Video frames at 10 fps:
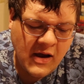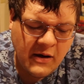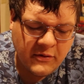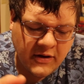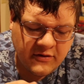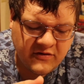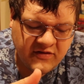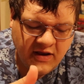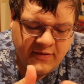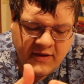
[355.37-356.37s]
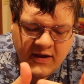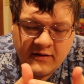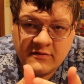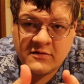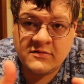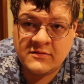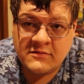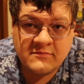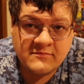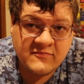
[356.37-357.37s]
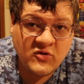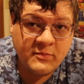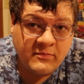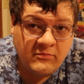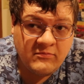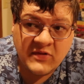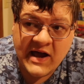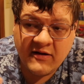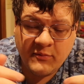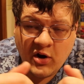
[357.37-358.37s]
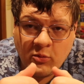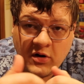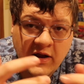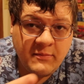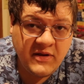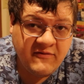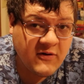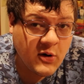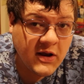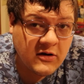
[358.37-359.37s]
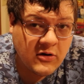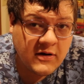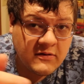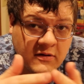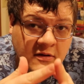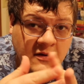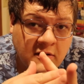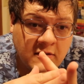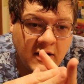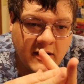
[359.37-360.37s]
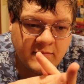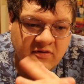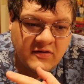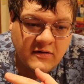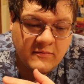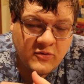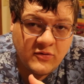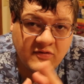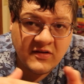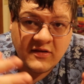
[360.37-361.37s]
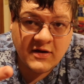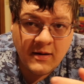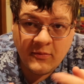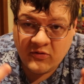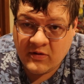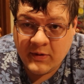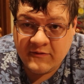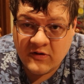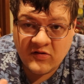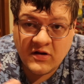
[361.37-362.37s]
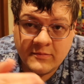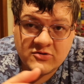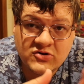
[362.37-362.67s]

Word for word: I would understand that for lack of a better word, I'd be very ignorant um, to producing the combos on my first couple